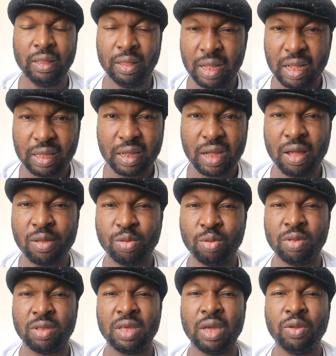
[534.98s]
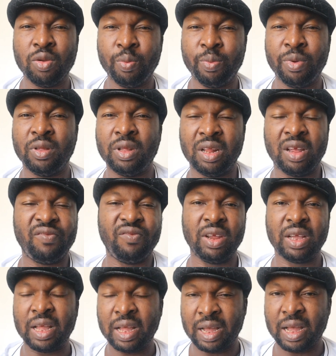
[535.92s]
That house you say you build in
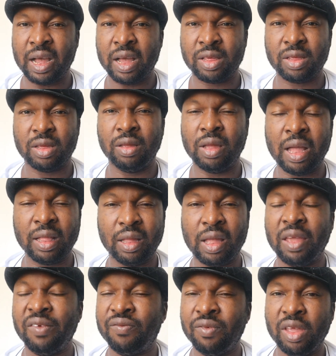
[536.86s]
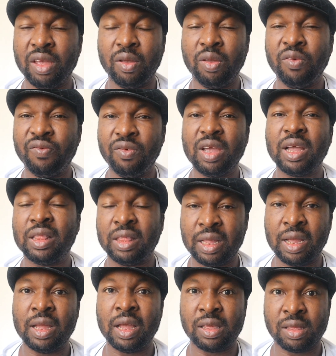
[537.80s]
Africa cash, if you can
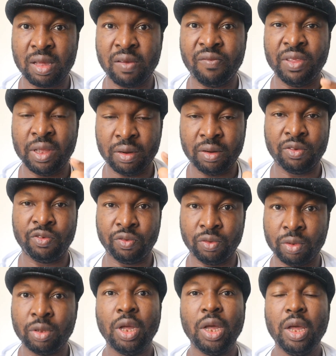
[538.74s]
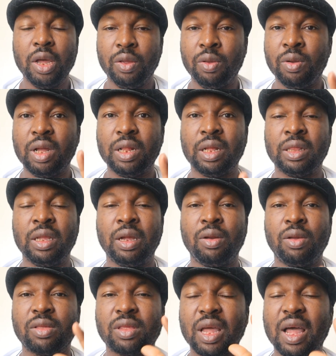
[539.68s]
tell yourself the real truth, you're going to
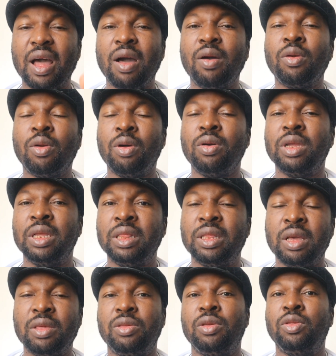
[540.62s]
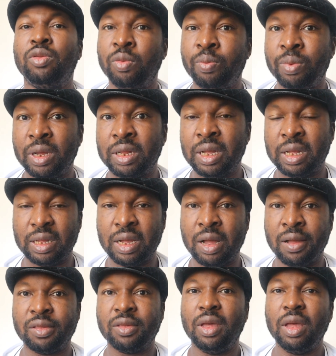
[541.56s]
tell us how long it takes you to build that
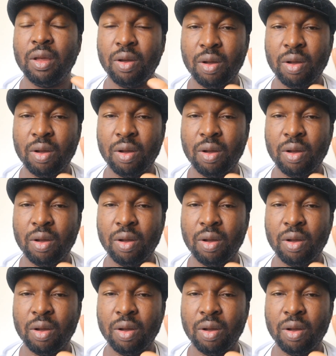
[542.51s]
house.